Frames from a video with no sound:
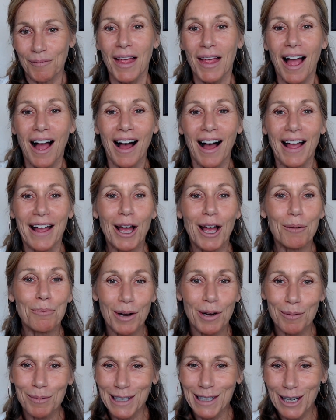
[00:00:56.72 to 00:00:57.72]
Hi, I'm
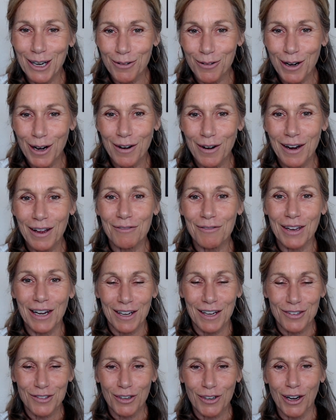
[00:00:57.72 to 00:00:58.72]
Prema Gurreri,
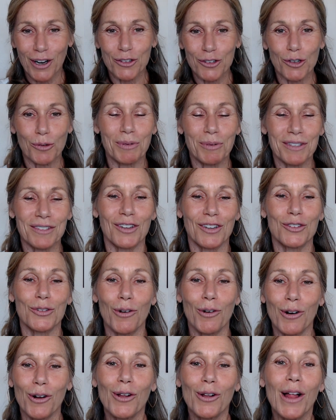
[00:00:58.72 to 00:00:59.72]
Vedic Astrologer, Business
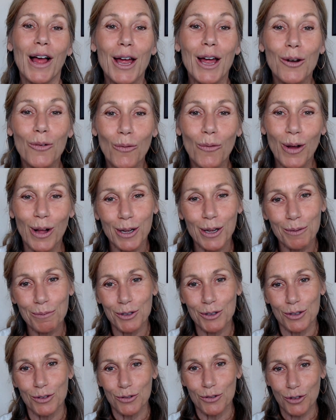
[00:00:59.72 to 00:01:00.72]
Oracle, and welcome
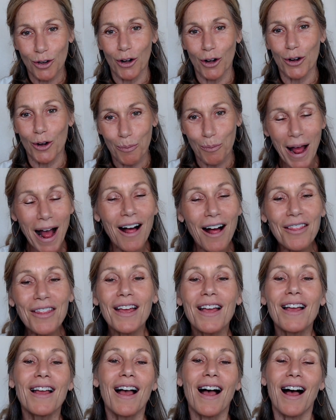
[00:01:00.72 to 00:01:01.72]
to Chart Your Path.
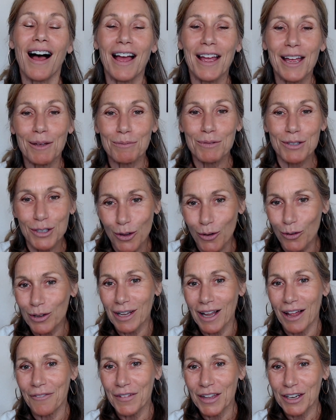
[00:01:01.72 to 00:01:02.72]
I am so
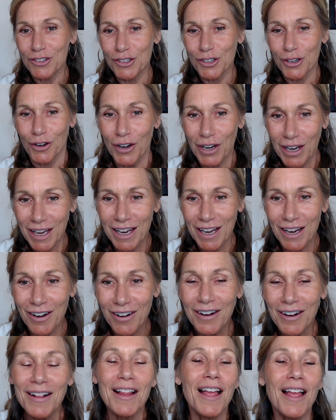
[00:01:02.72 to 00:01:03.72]
glad that you're
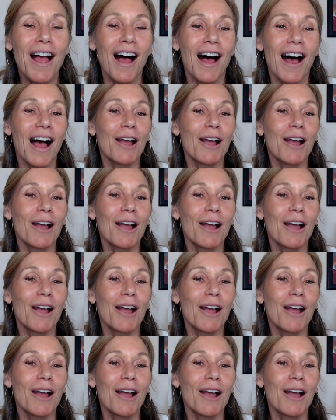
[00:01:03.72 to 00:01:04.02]
here. I